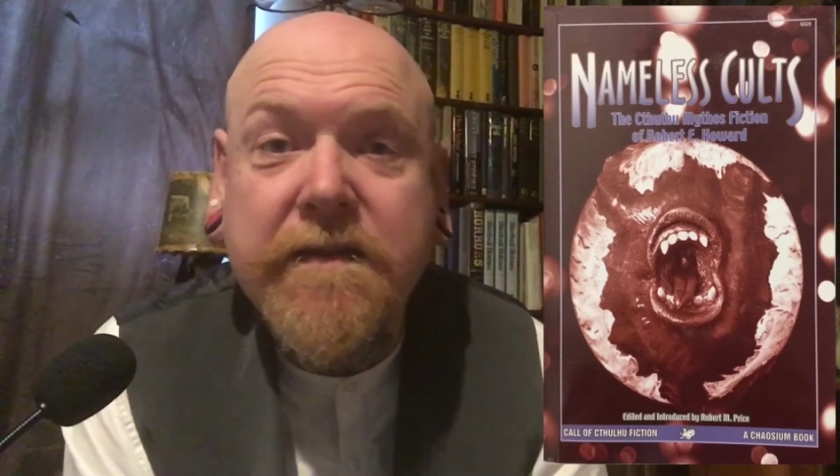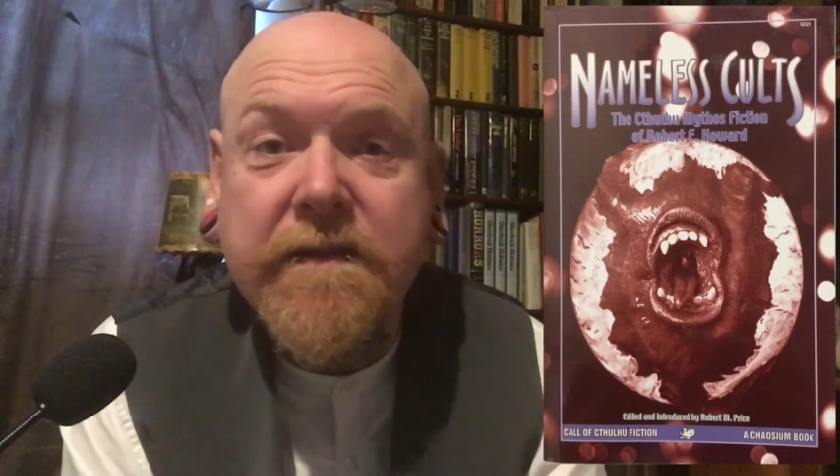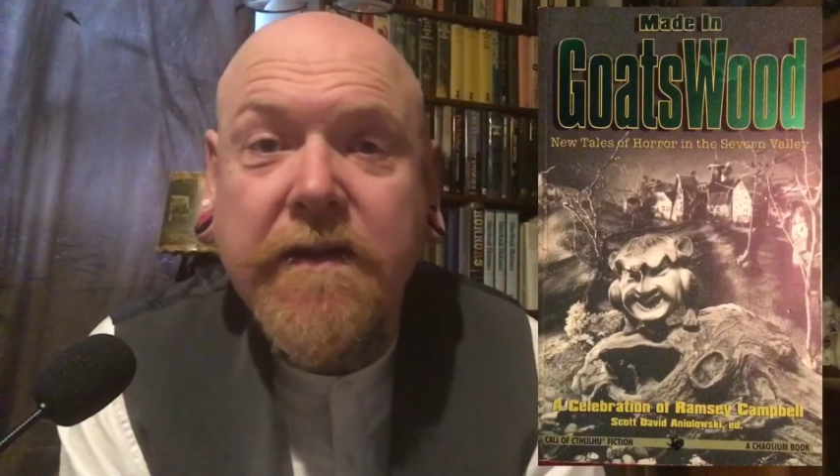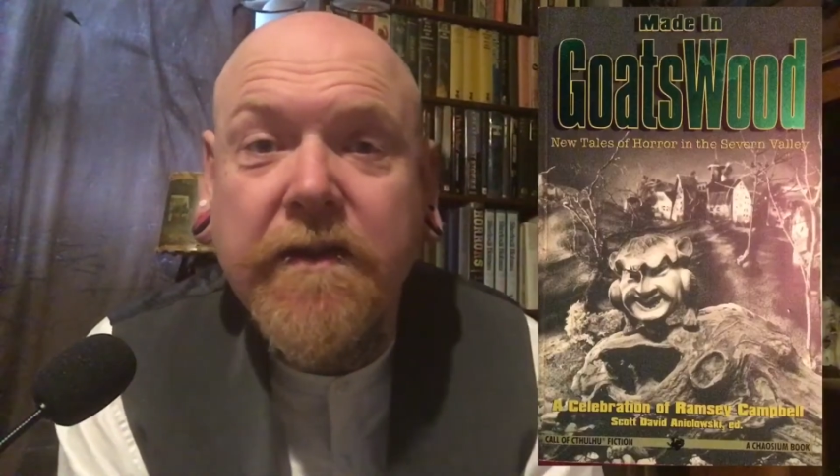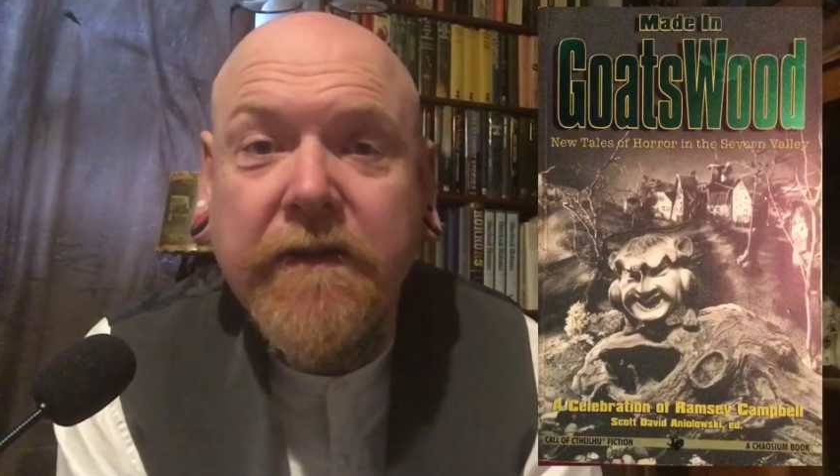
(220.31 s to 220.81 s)

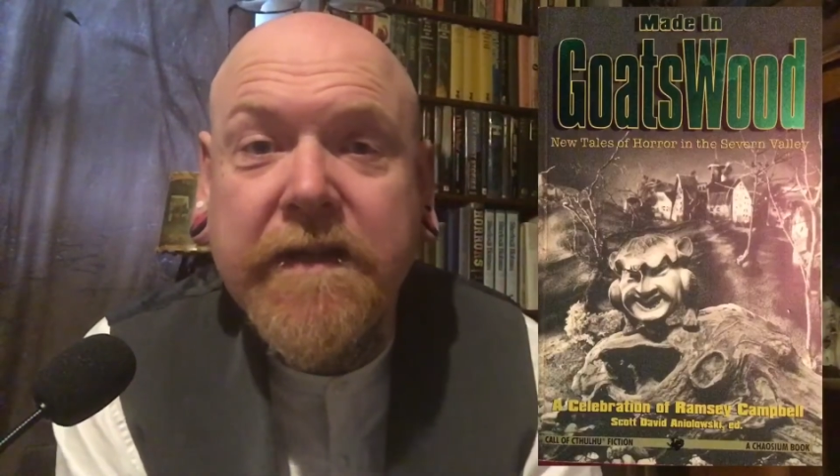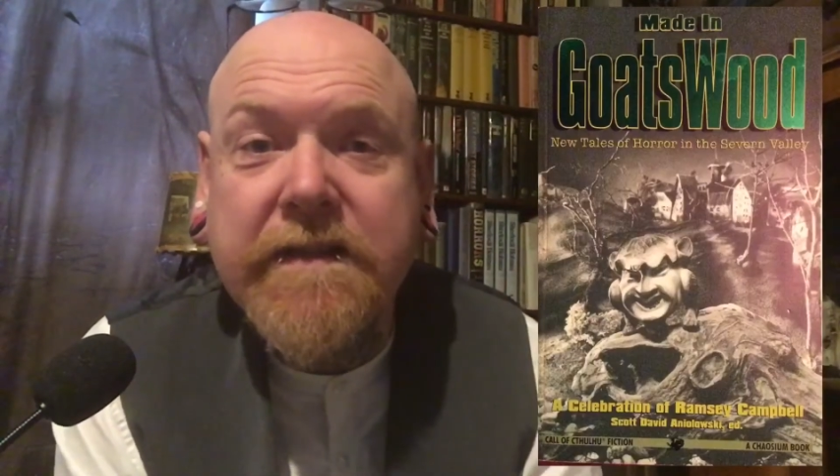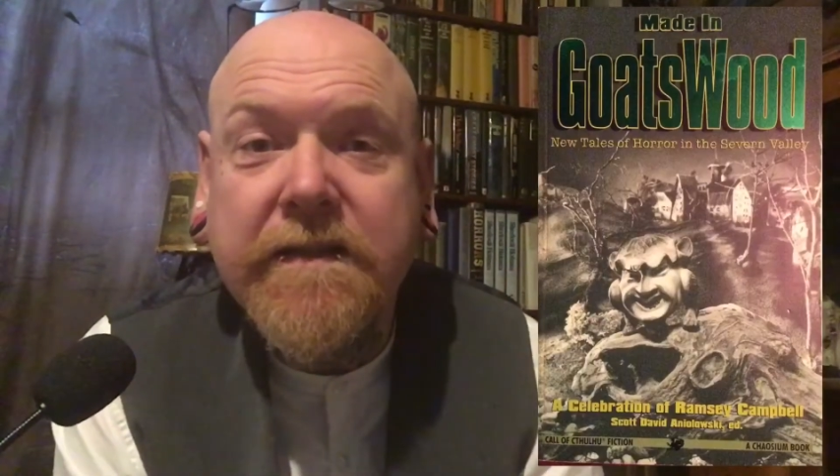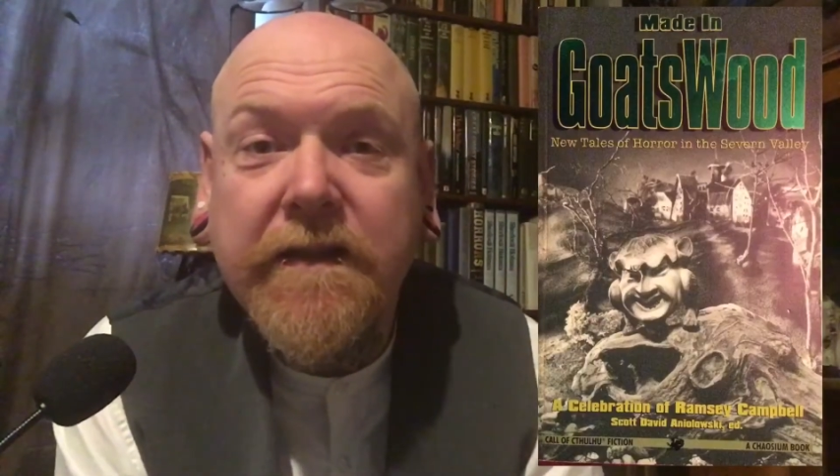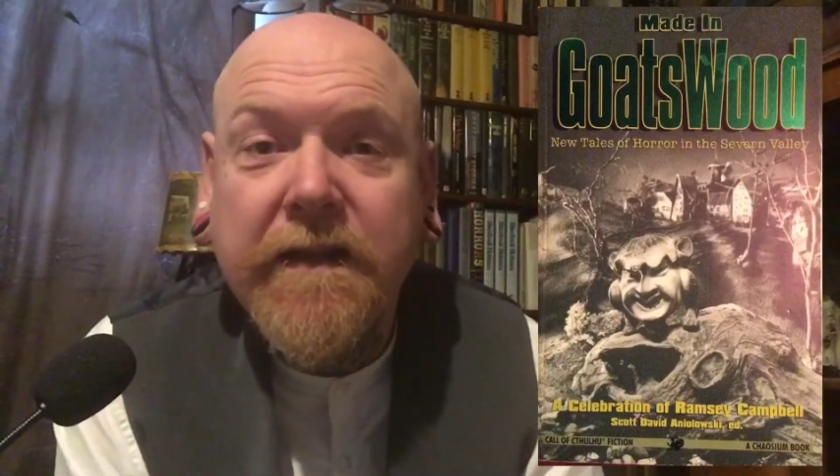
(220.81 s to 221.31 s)

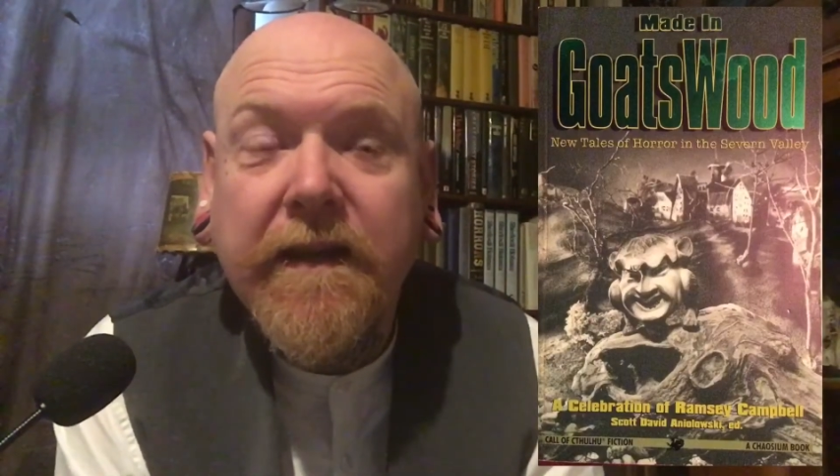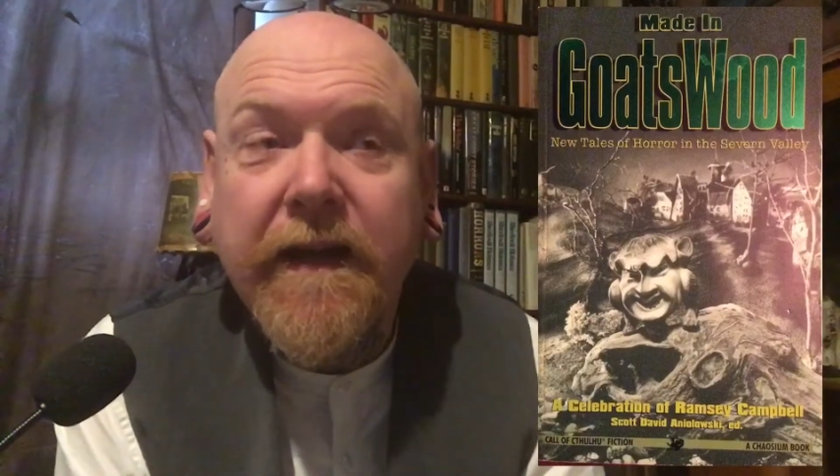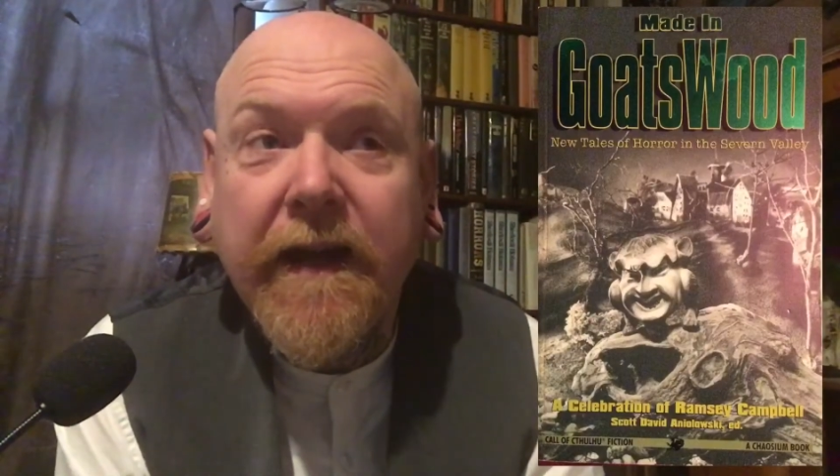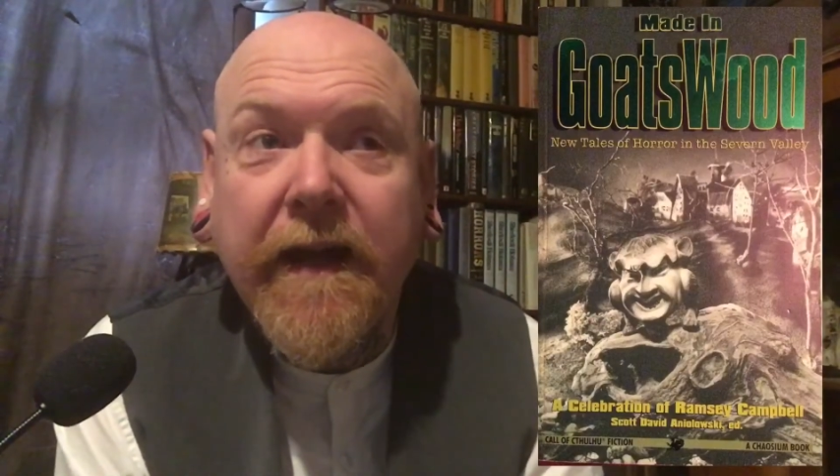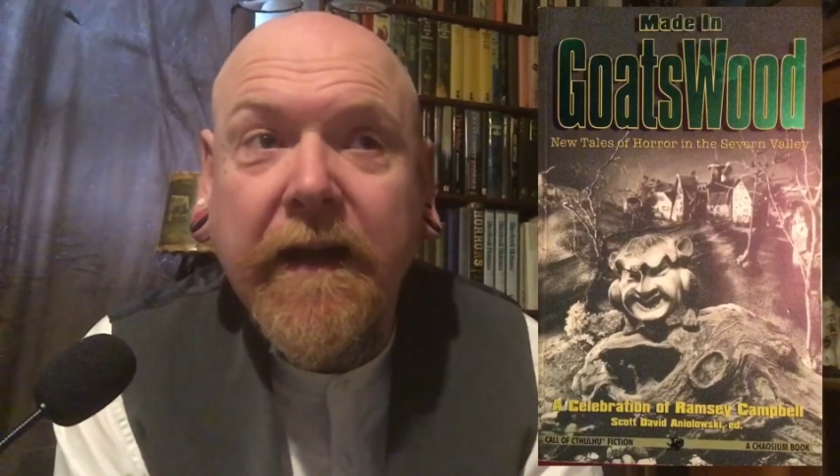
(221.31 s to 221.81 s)
stories,
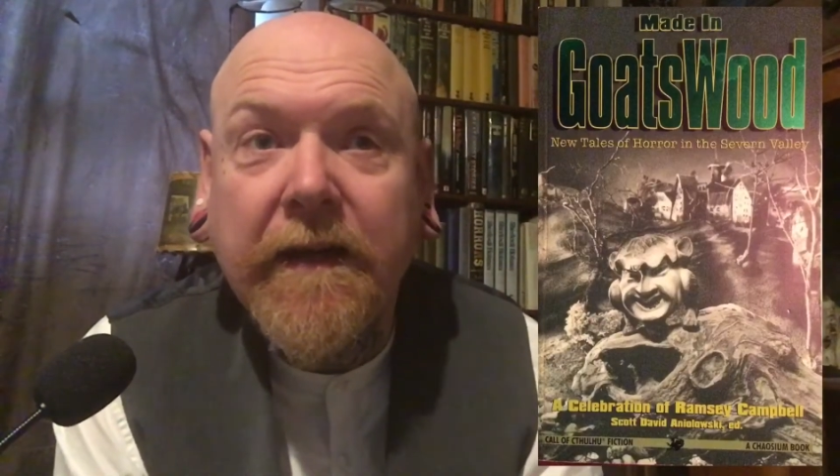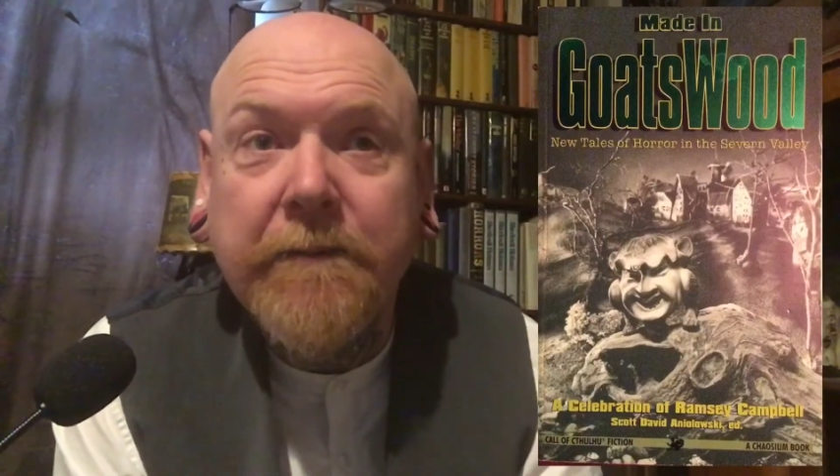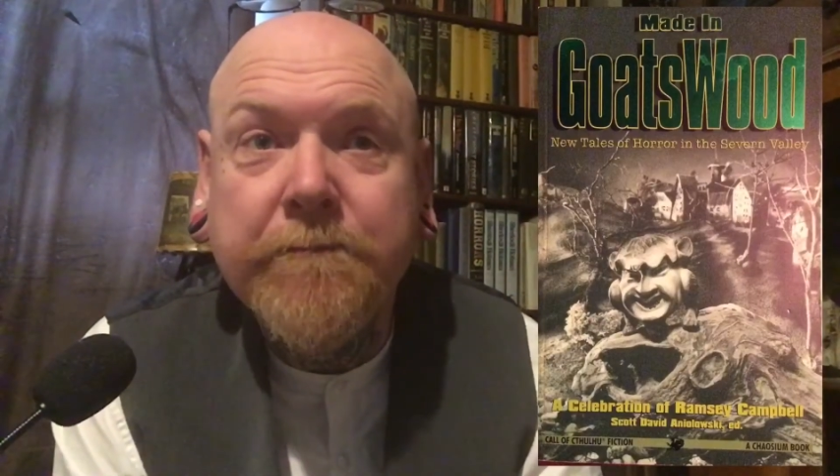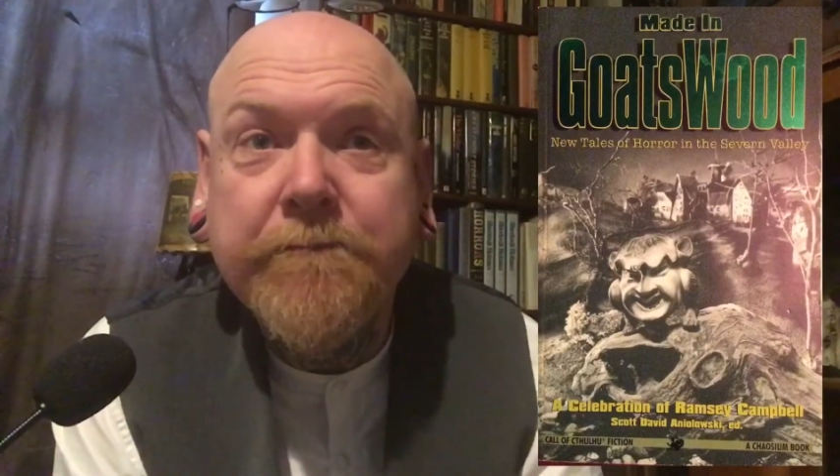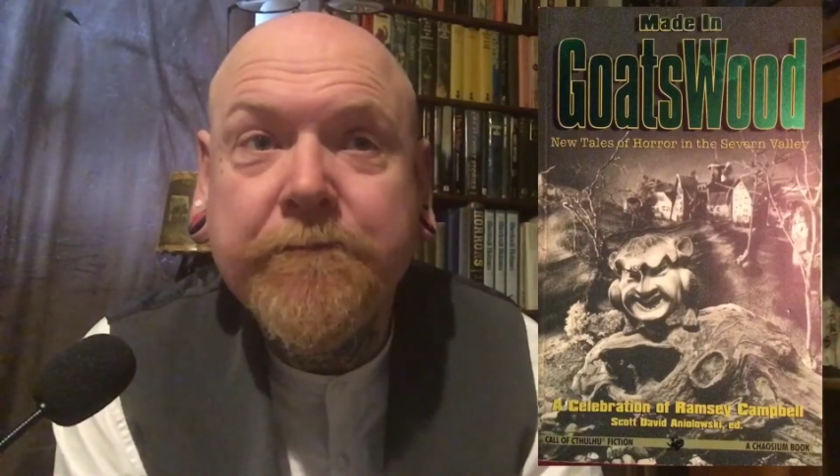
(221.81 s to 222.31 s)
and